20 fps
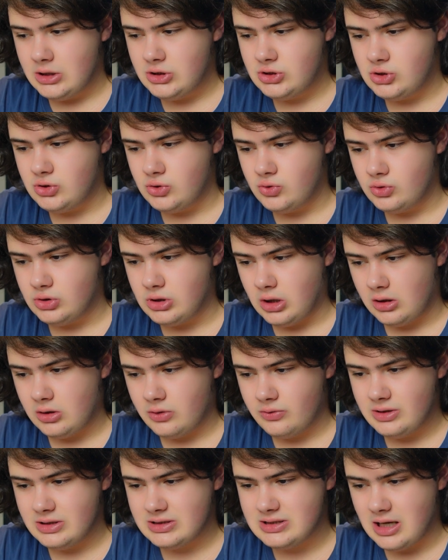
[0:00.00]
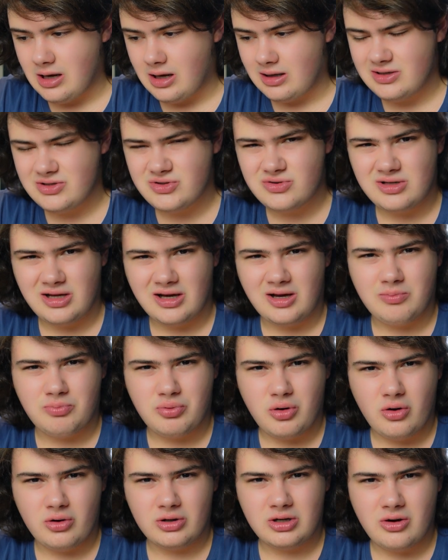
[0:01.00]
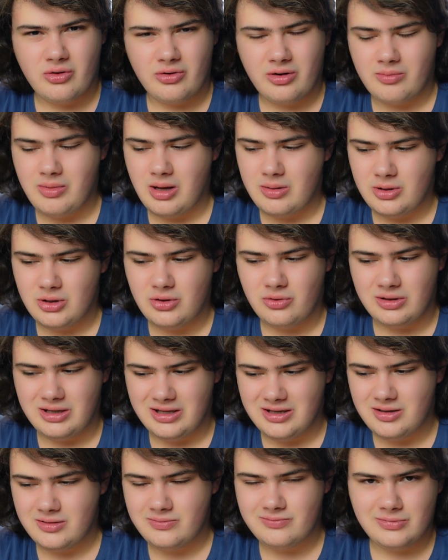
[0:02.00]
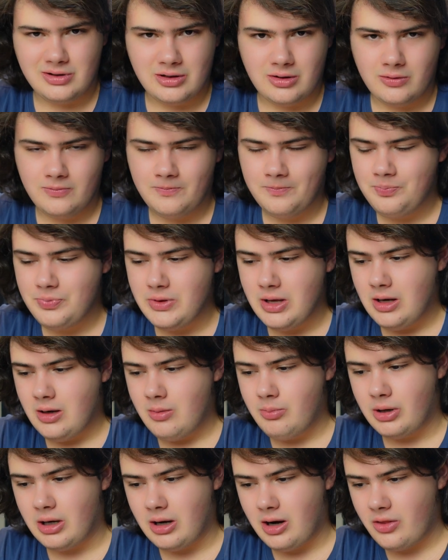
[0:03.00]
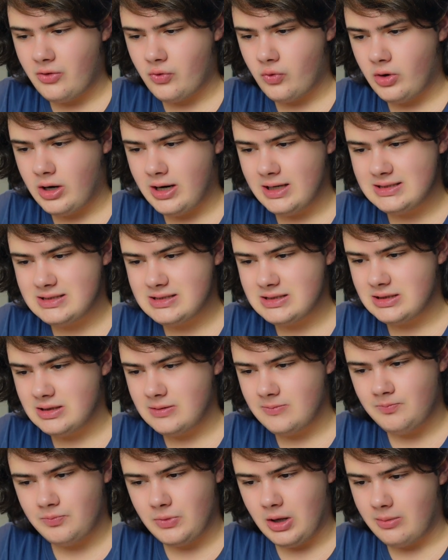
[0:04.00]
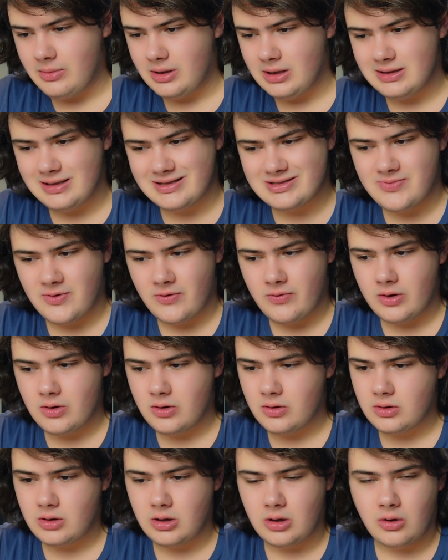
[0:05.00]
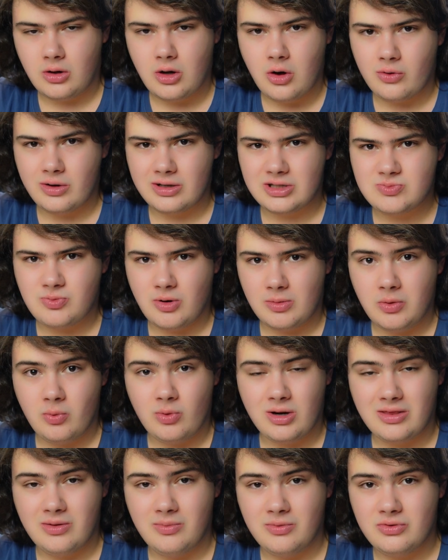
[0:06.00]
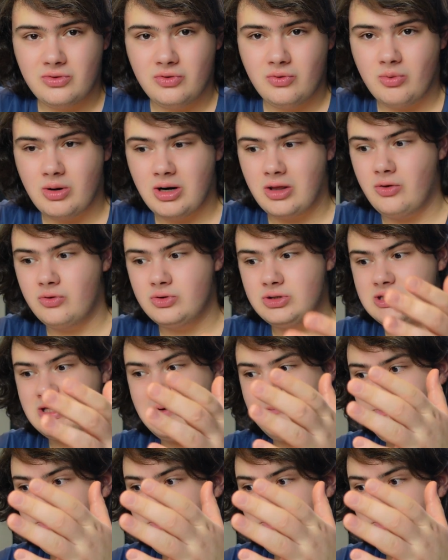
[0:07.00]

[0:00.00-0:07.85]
to download this unless you're like a pro at coding maybe you don't need it you know but otherwise i mean let's be real you know coding is probably one of the one of those